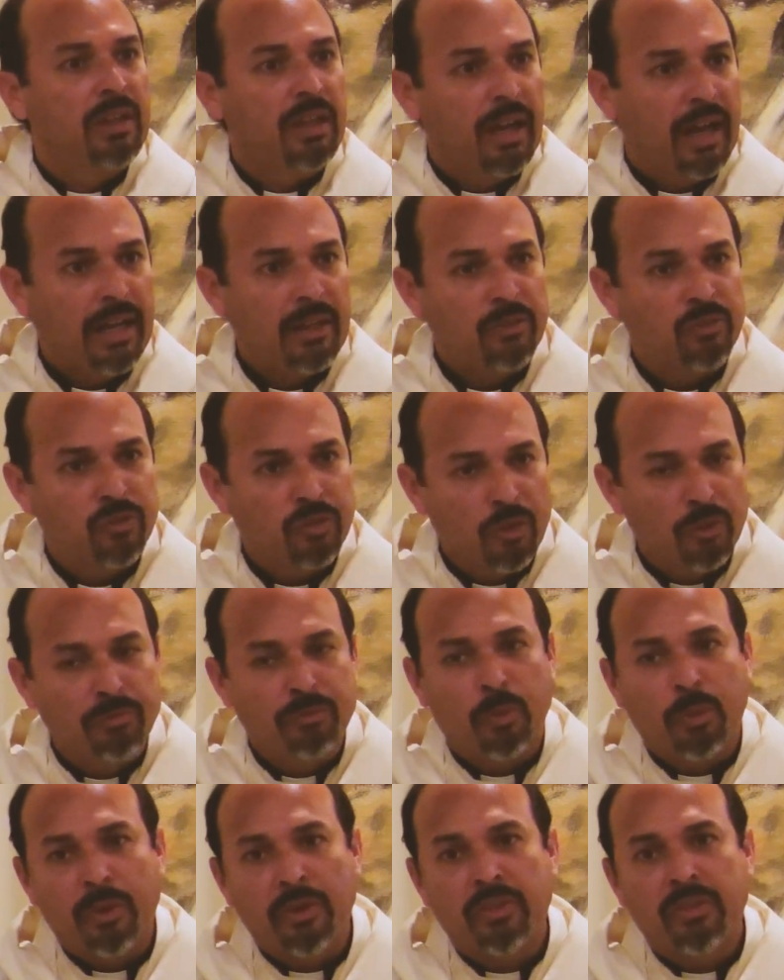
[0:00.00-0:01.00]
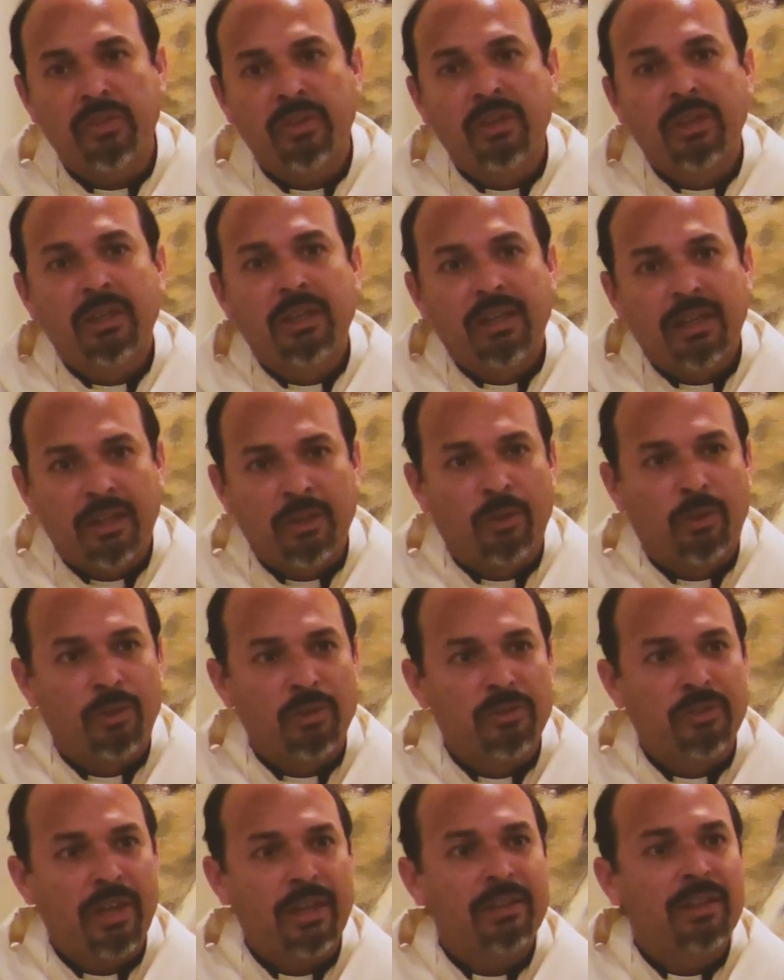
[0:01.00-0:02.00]
and so forth, in
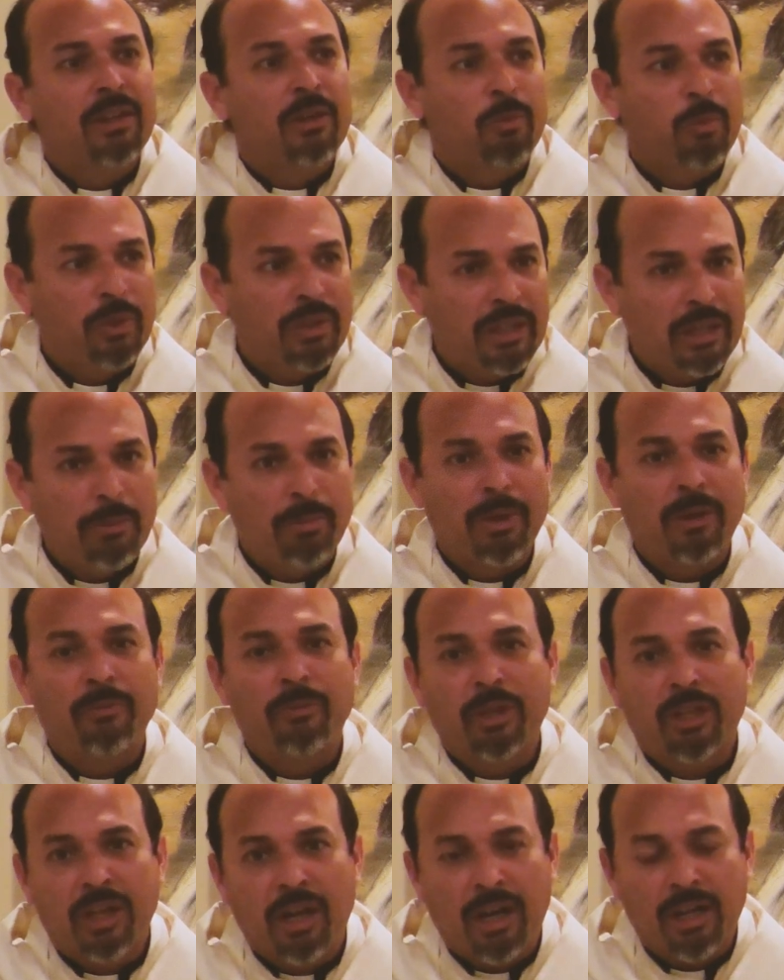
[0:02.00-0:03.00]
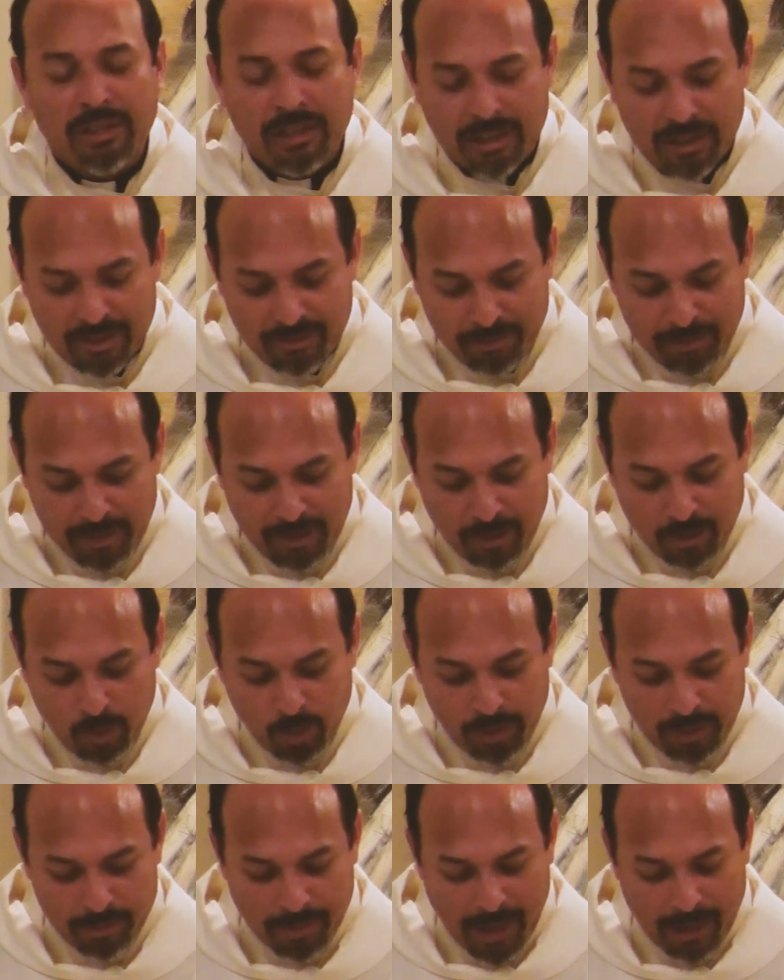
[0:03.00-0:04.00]
order that we keep on recalling the
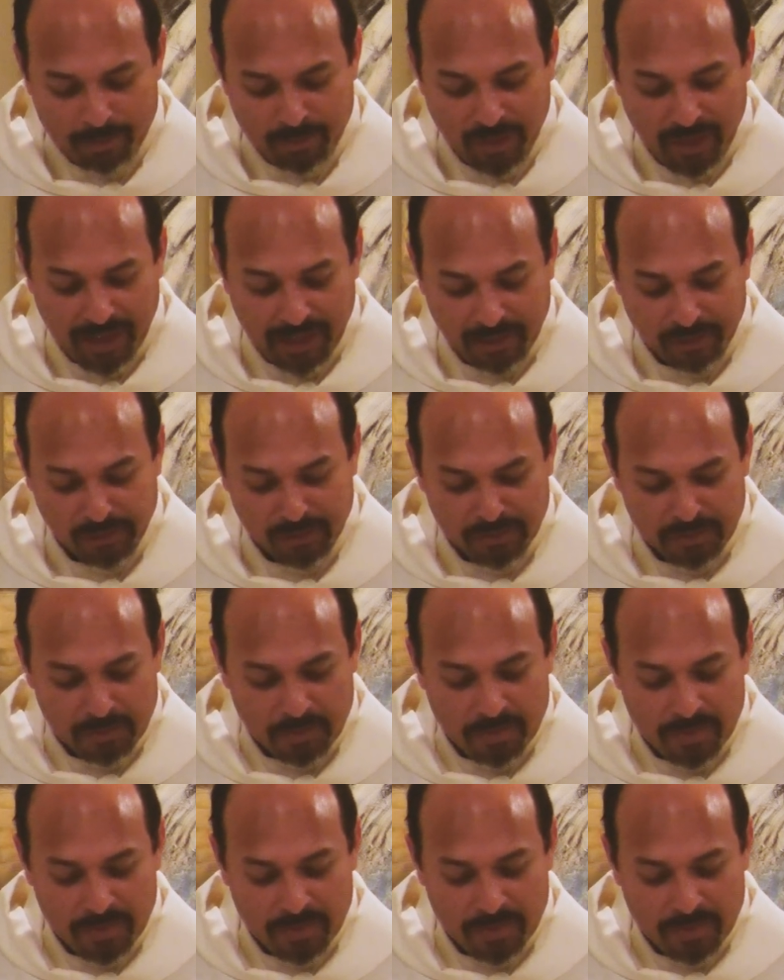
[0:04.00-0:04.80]
newly baptized.